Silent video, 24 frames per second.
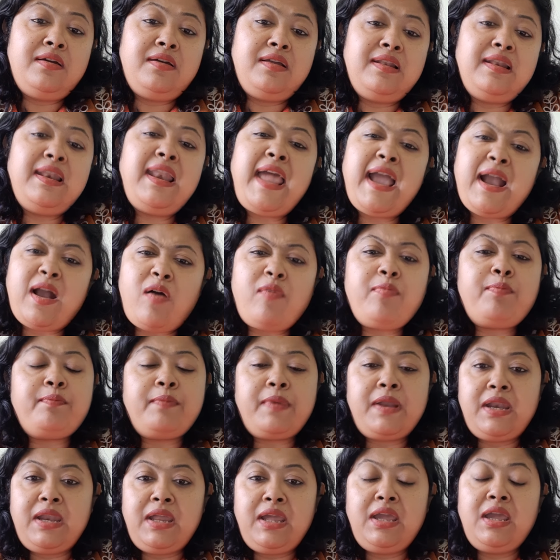lack of
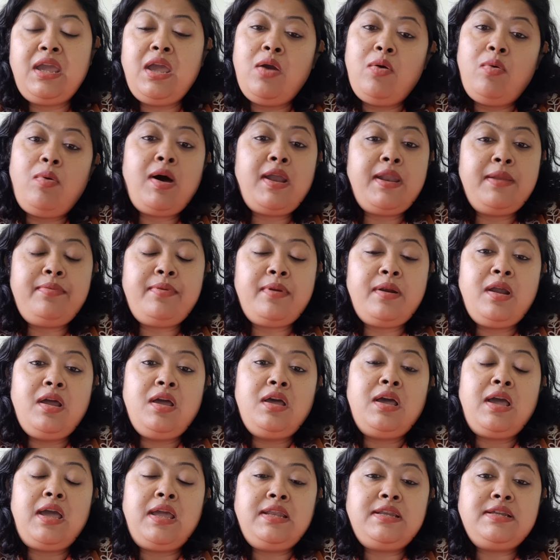money, whatever
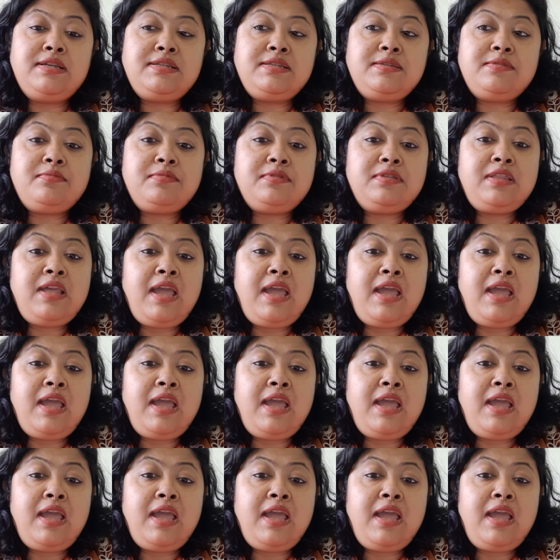it is,